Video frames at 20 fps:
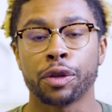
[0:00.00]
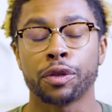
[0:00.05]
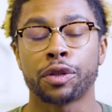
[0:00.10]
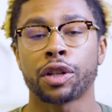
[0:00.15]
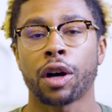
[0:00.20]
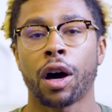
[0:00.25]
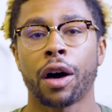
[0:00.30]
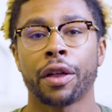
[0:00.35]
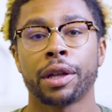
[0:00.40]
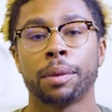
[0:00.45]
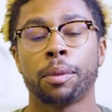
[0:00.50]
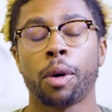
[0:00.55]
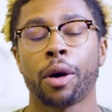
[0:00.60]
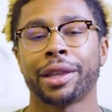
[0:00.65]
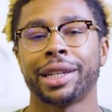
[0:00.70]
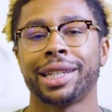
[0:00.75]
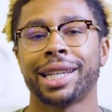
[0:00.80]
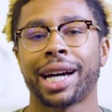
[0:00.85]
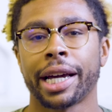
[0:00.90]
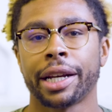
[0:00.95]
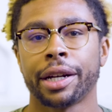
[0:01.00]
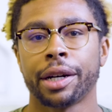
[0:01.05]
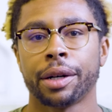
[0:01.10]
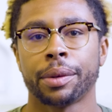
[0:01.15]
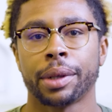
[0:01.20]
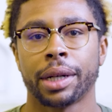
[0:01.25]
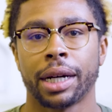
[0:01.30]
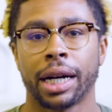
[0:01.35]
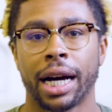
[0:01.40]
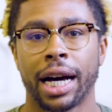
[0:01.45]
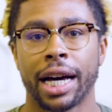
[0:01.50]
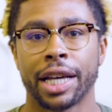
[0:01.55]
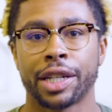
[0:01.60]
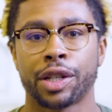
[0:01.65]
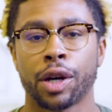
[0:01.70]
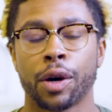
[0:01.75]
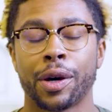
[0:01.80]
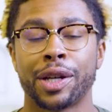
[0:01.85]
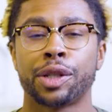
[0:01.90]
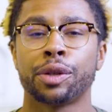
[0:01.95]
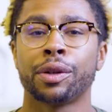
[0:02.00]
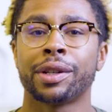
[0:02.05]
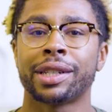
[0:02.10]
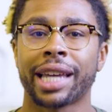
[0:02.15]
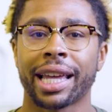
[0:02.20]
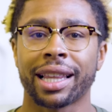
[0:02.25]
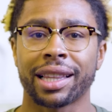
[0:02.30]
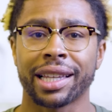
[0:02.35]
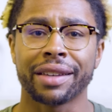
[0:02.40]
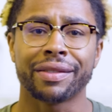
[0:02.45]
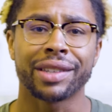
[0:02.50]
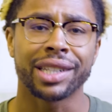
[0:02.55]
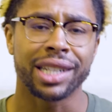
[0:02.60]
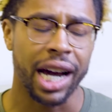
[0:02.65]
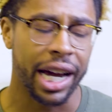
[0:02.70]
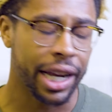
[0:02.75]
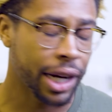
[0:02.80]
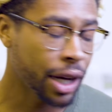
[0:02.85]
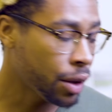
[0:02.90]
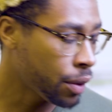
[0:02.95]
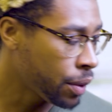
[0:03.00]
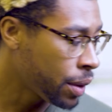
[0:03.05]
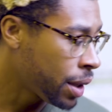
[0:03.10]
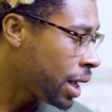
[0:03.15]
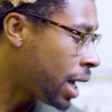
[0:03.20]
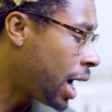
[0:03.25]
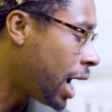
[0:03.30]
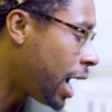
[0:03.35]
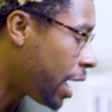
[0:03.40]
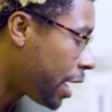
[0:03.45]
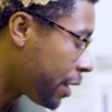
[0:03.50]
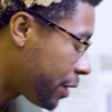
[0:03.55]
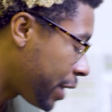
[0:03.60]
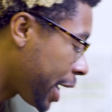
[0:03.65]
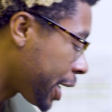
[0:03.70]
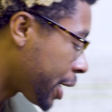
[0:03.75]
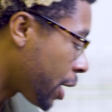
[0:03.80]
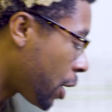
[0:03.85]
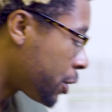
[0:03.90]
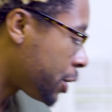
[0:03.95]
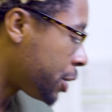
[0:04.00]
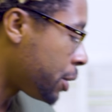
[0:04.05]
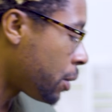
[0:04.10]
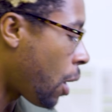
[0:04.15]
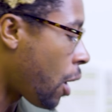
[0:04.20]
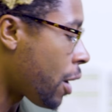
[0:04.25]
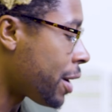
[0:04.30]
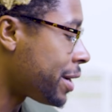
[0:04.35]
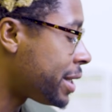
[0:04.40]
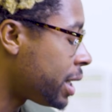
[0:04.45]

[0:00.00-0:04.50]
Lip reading: you saw them on the dyno. So as soon as they leave the dyno, they go to our